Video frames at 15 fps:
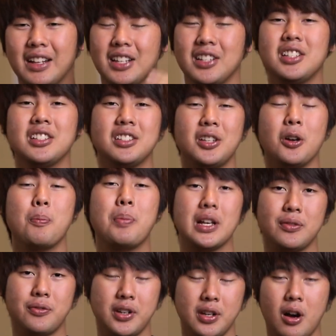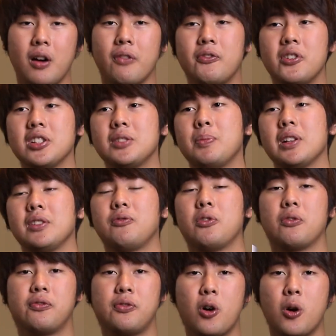This is still best for the office, best
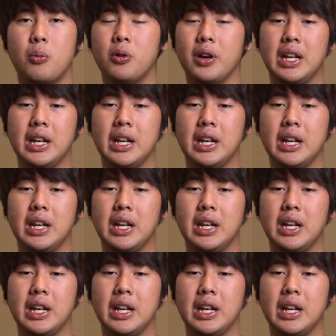for formal,